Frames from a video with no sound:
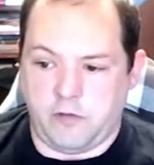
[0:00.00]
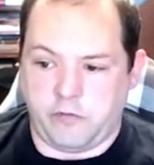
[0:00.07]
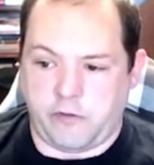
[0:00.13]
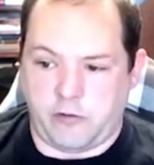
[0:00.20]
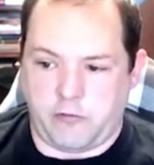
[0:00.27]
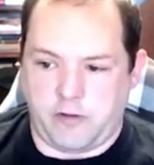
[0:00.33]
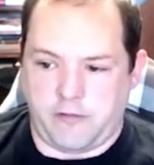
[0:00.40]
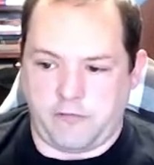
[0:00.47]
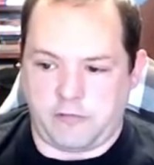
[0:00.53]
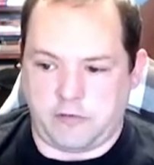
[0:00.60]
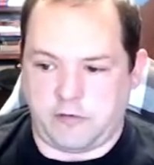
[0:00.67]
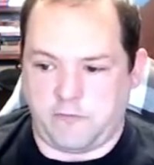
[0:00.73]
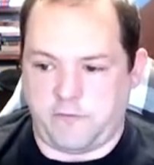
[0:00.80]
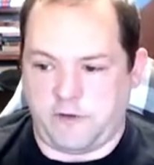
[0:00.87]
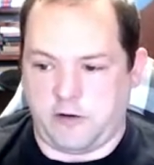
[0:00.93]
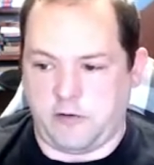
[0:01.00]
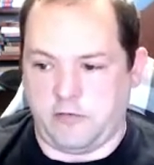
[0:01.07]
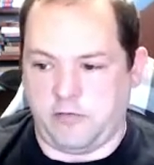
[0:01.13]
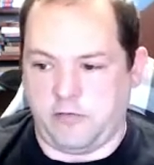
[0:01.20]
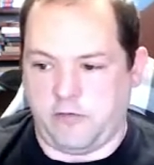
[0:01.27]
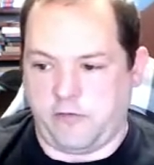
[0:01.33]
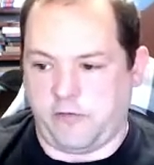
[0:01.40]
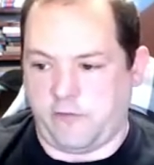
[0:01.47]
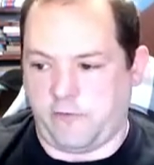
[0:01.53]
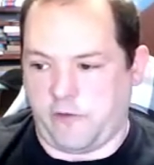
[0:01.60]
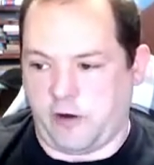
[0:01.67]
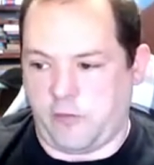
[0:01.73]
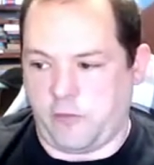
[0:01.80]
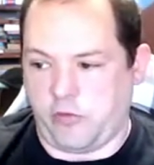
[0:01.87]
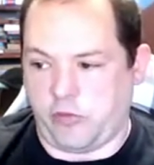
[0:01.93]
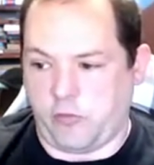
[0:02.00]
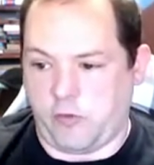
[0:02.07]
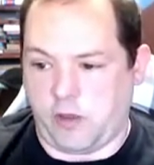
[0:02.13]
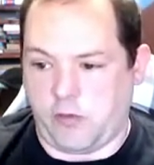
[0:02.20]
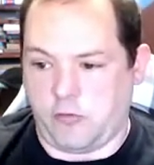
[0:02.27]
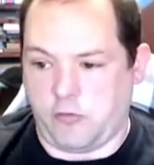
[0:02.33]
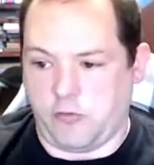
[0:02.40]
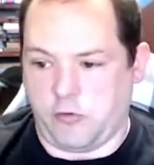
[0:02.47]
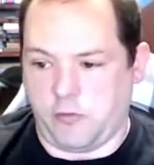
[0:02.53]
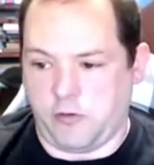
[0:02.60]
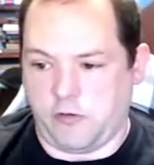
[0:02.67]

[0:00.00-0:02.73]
I don't have it configured in this environment the way I would normally